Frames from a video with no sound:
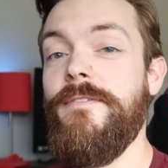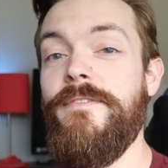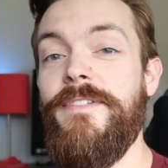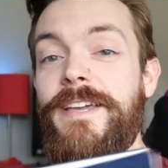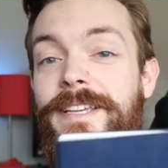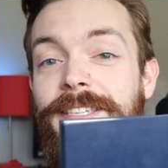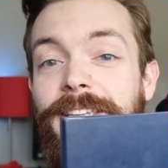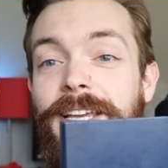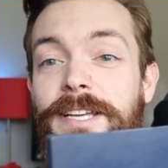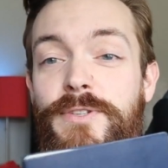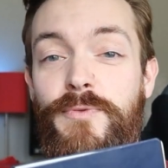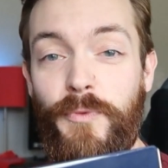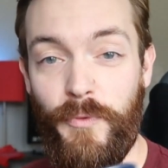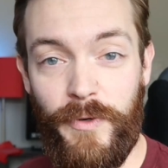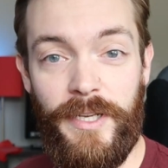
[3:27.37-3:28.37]
This
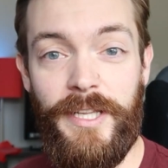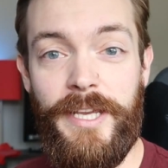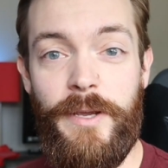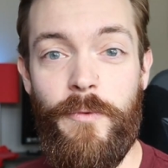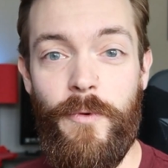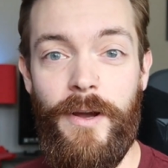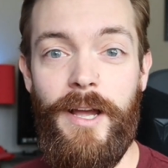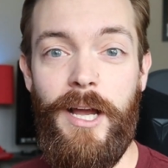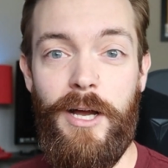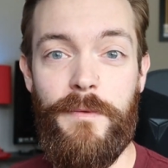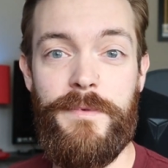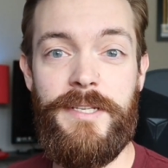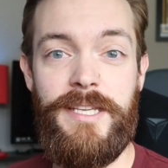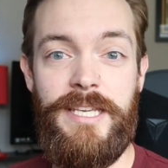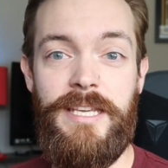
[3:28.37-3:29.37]
is really what
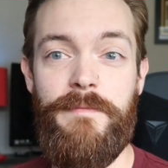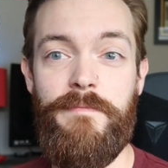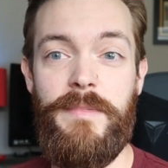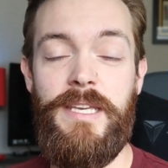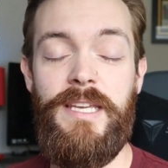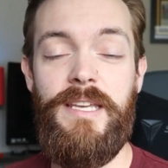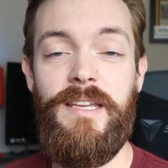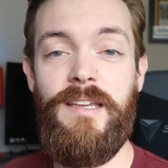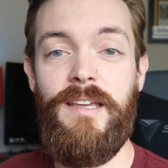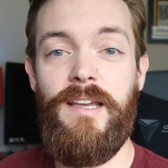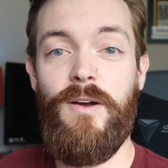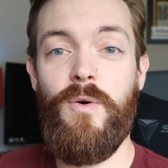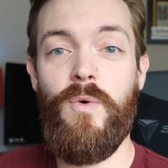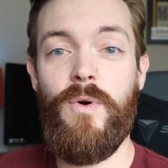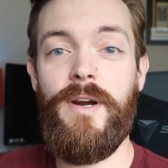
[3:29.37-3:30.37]
helps keep me
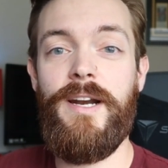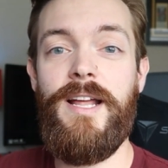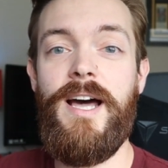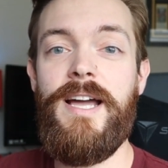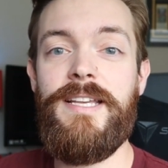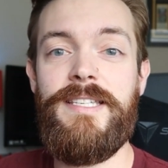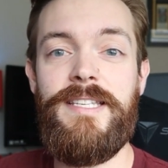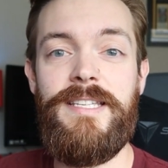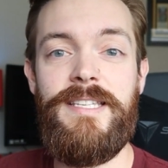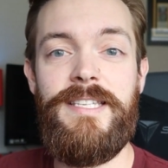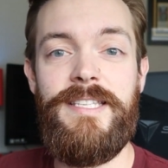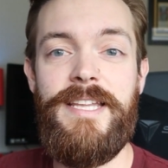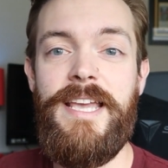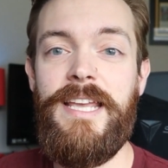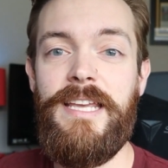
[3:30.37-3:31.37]
organized,
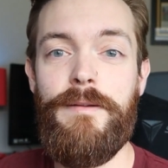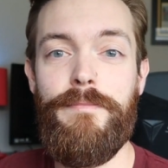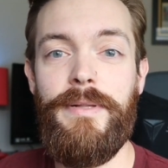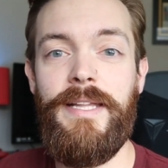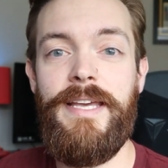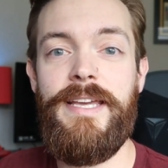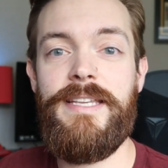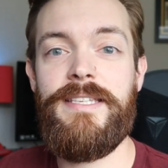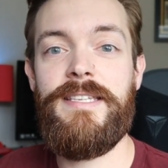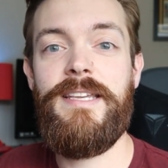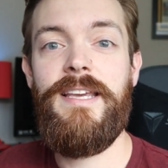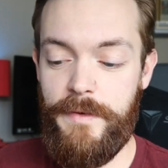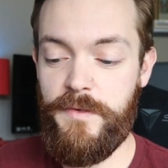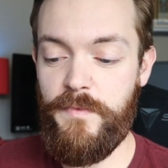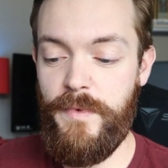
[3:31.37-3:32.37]
staying in place,
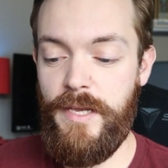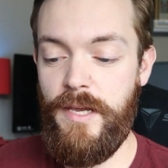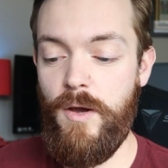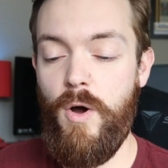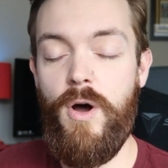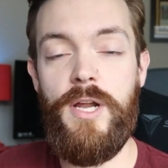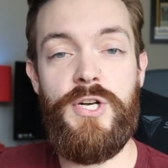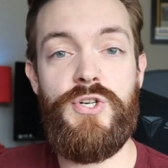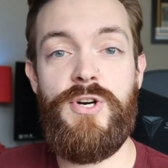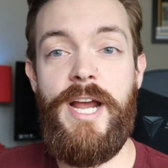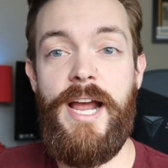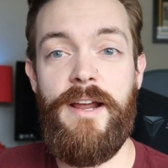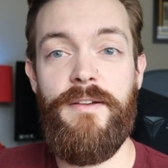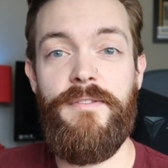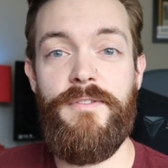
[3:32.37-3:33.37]
keeps me on
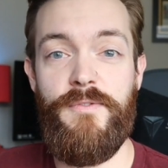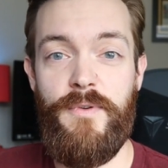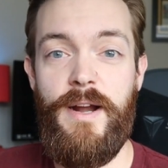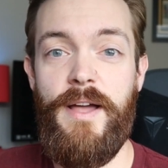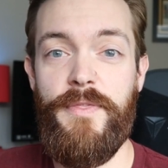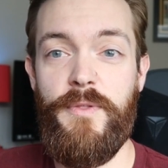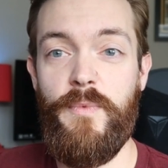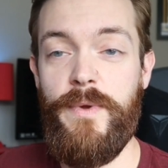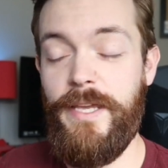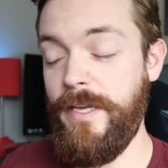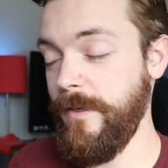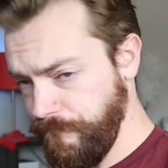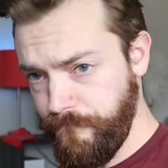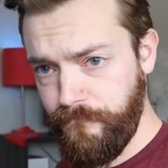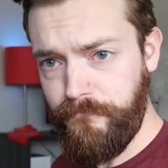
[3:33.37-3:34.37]
track throughout the week.
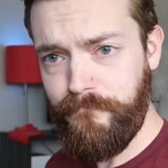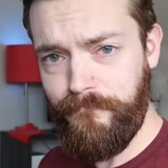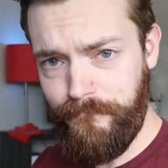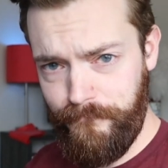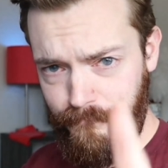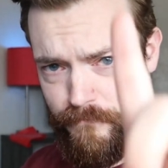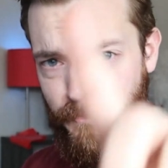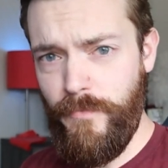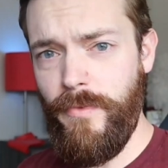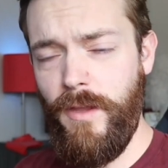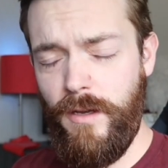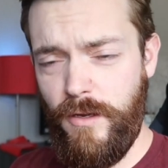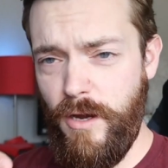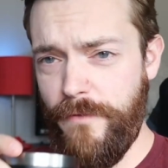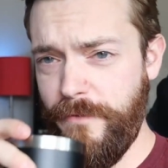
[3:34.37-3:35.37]

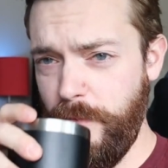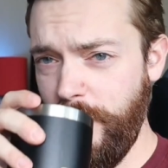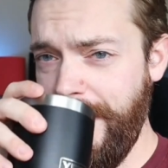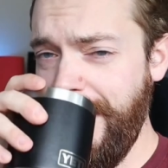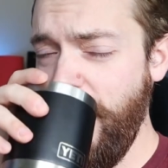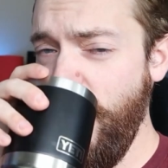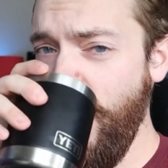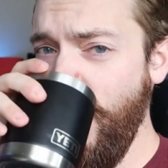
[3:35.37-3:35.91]
Coffee break.